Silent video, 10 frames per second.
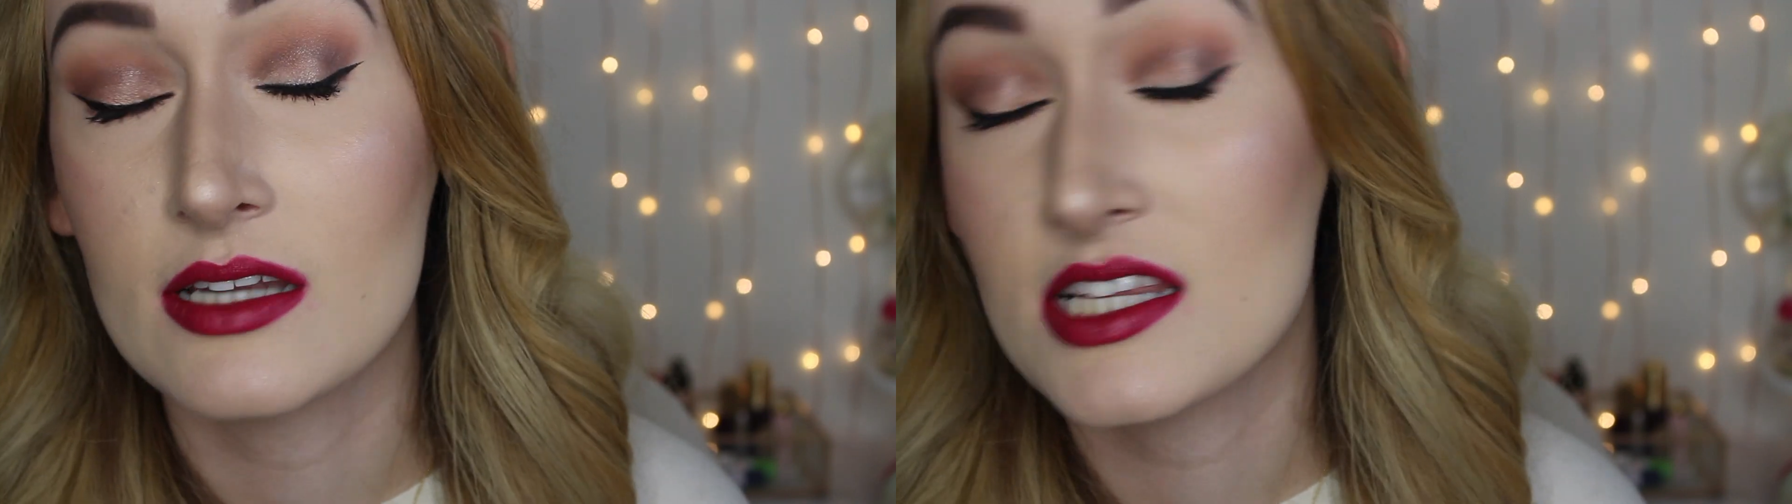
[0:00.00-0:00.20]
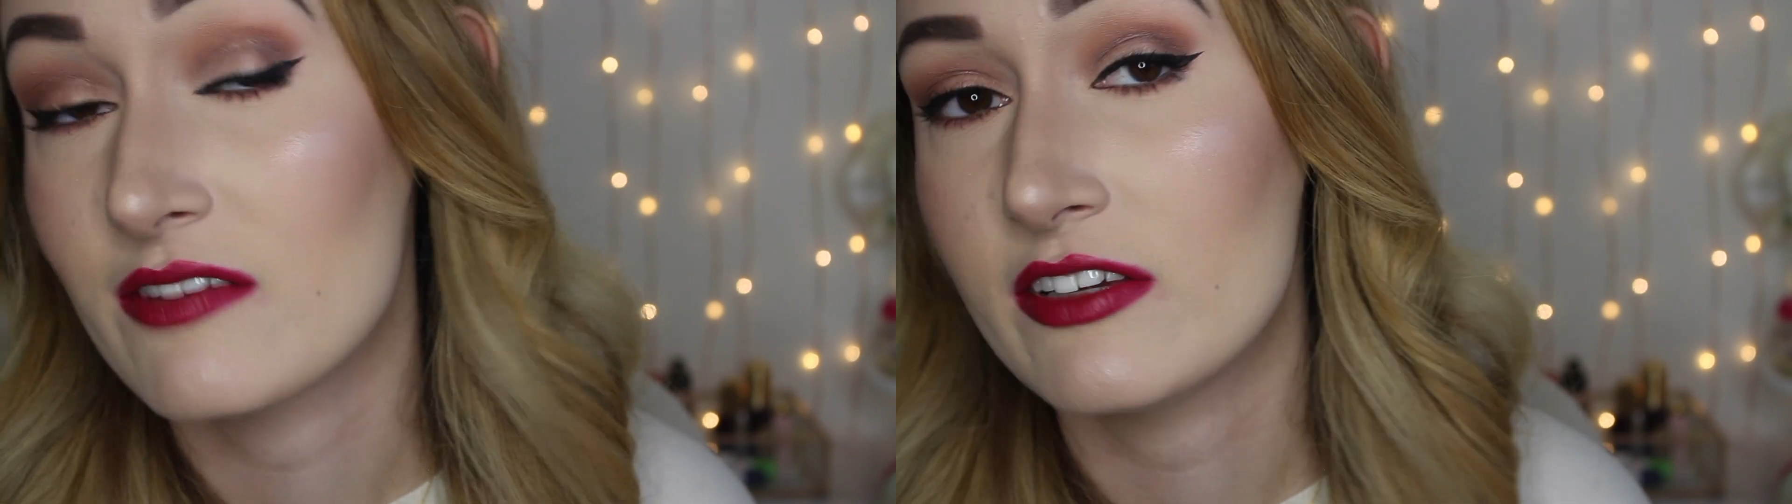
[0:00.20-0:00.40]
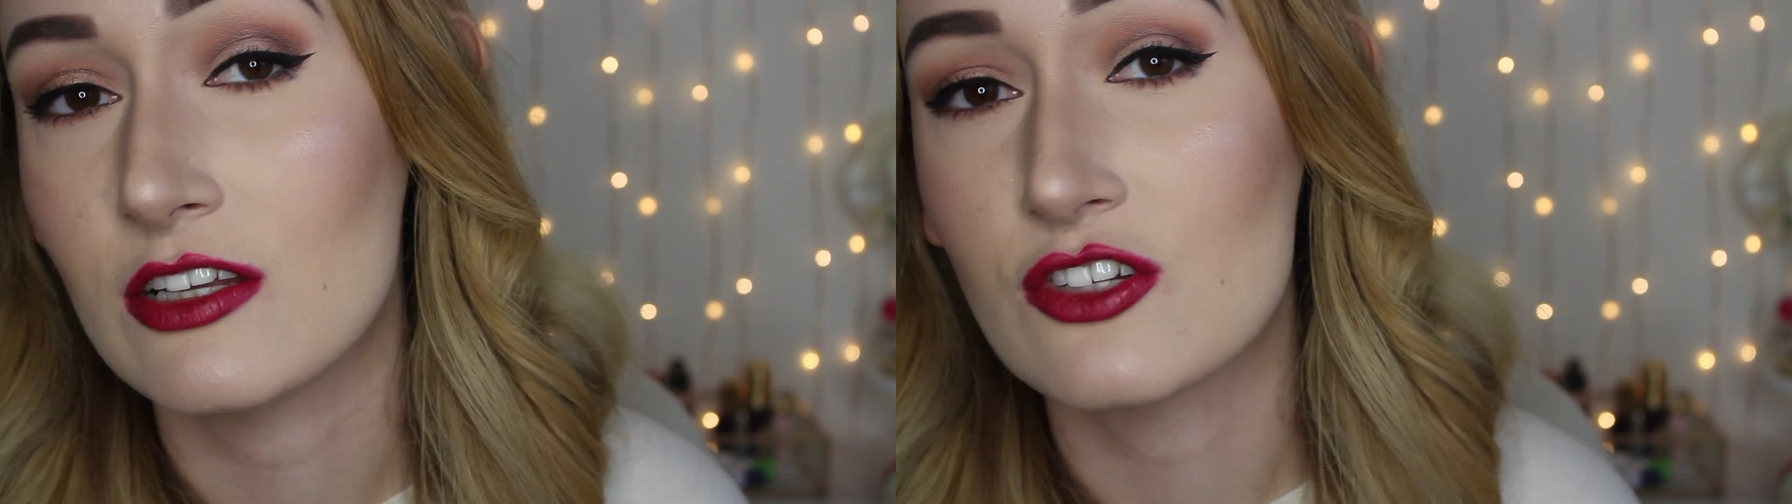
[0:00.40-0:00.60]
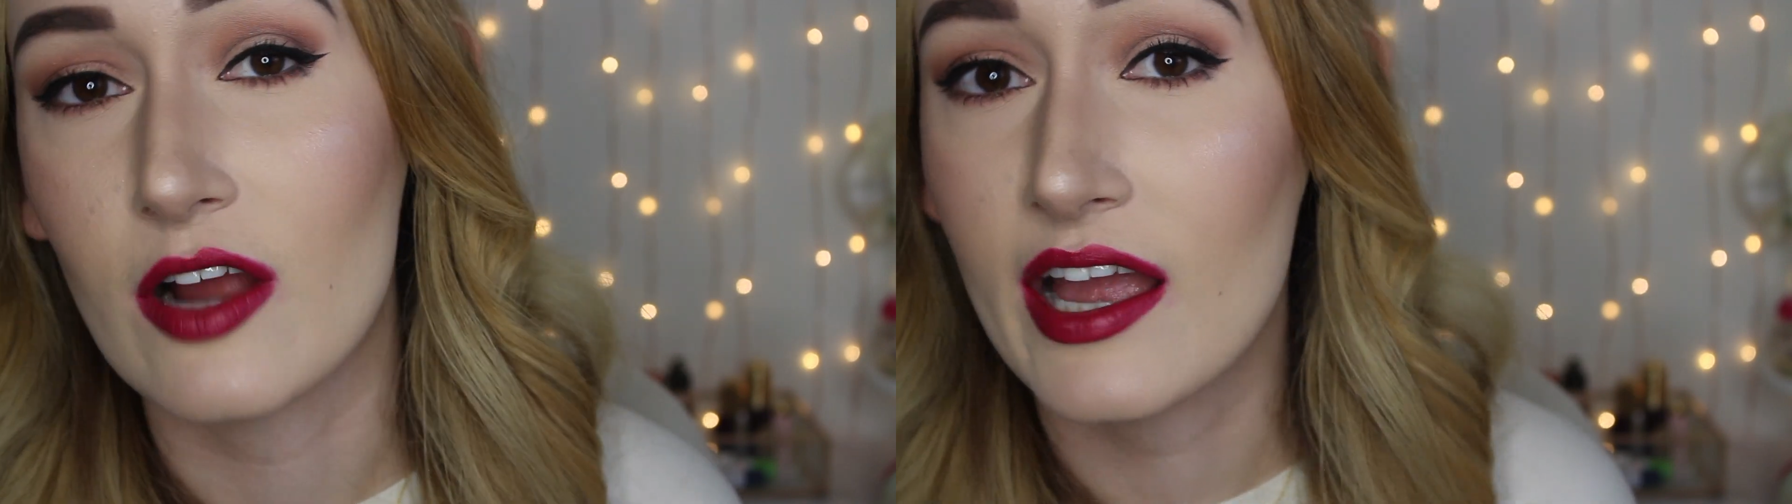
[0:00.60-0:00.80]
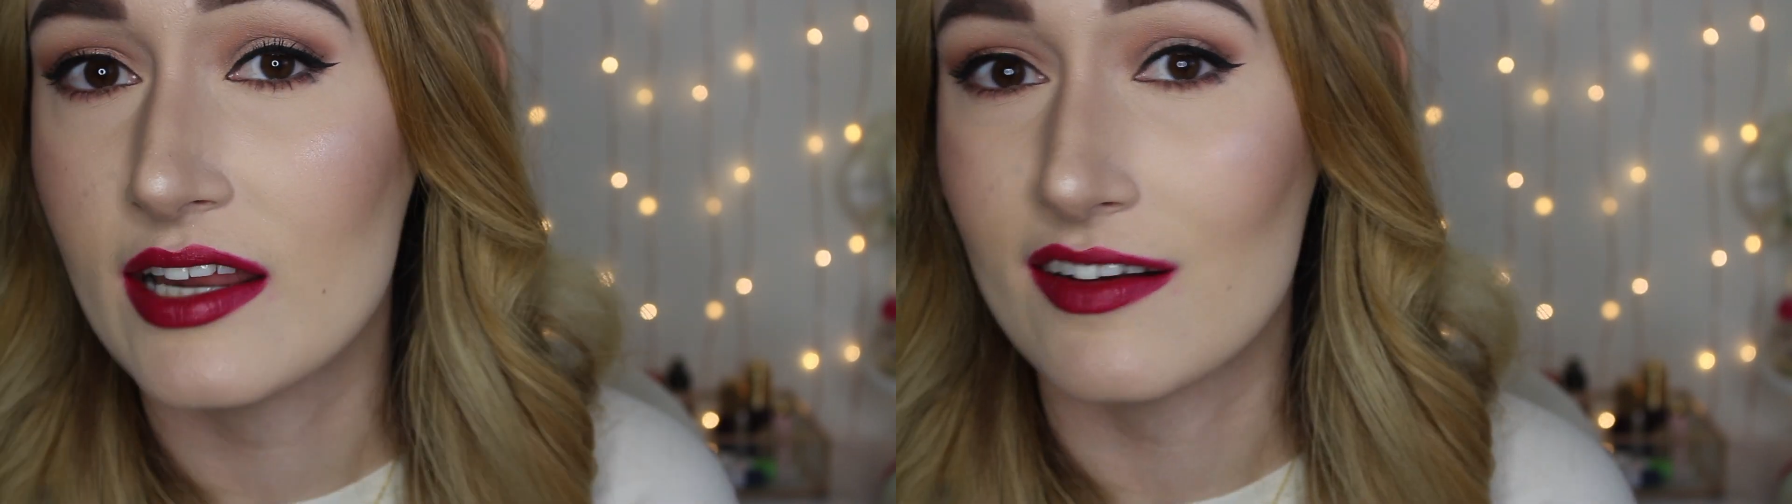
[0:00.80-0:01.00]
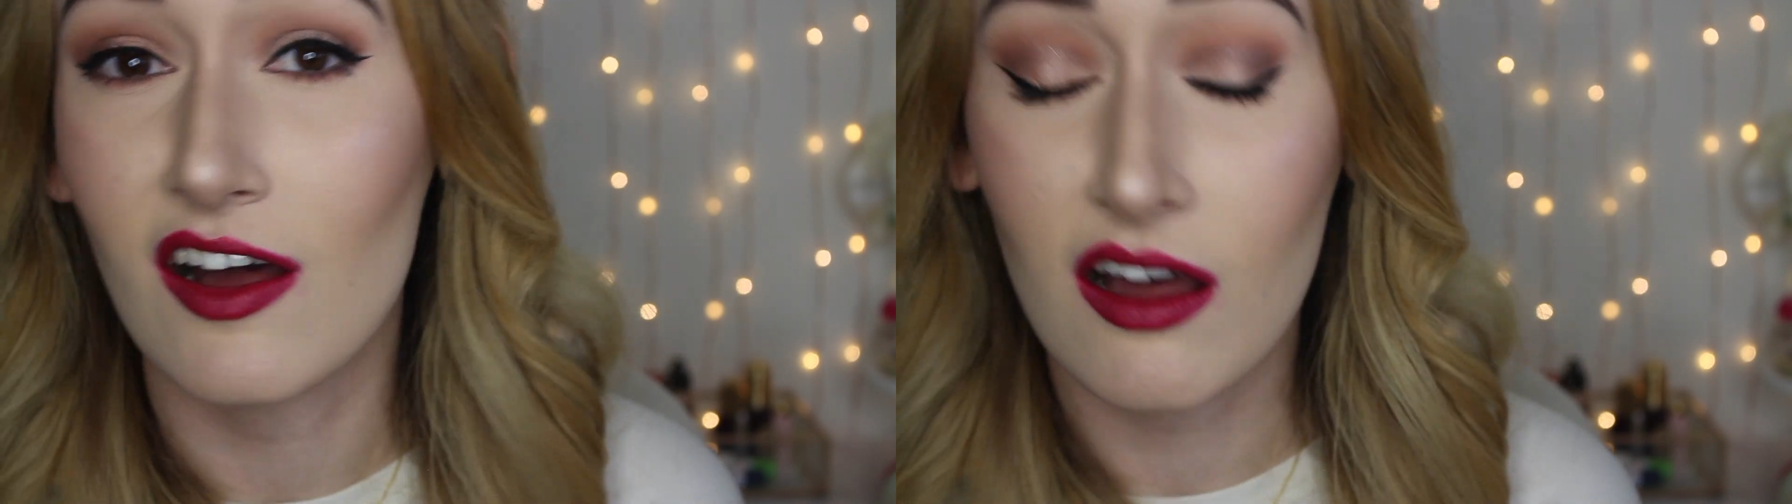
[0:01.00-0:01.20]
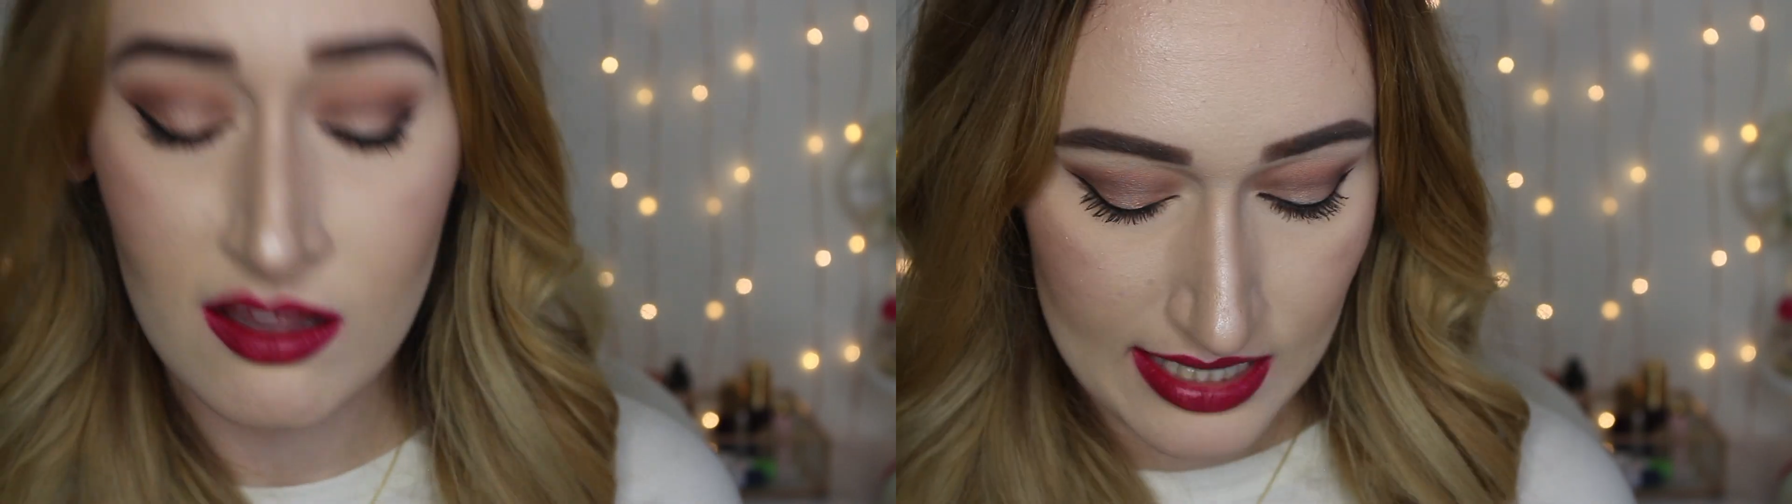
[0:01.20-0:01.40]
It doesn't feel drying at all,